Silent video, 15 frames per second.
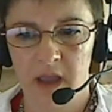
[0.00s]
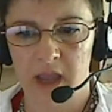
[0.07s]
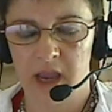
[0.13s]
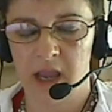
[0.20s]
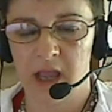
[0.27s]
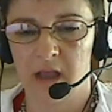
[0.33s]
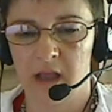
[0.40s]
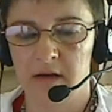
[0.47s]

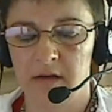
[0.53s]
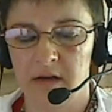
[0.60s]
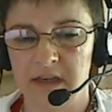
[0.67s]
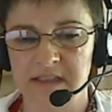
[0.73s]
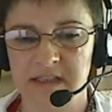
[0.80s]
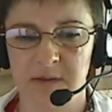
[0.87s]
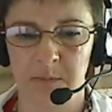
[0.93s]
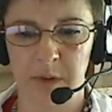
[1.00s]
And
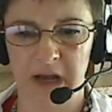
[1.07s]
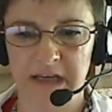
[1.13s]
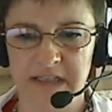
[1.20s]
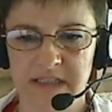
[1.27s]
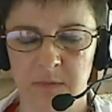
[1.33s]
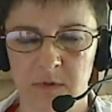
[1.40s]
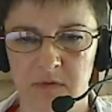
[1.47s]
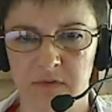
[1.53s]
it's
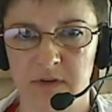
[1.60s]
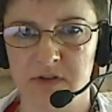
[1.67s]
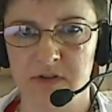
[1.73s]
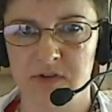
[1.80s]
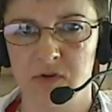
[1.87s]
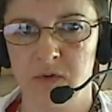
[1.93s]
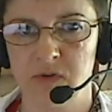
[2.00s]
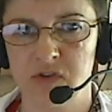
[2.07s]
impossible for the
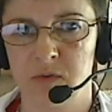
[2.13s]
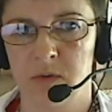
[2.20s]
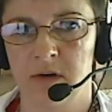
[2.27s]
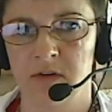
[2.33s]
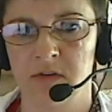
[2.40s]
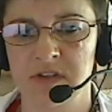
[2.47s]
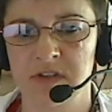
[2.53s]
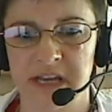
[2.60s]
students to
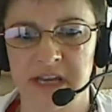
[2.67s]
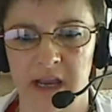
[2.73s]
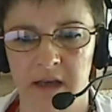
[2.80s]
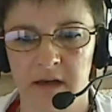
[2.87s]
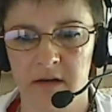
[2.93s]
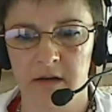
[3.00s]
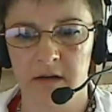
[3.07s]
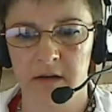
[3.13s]

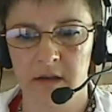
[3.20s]
understand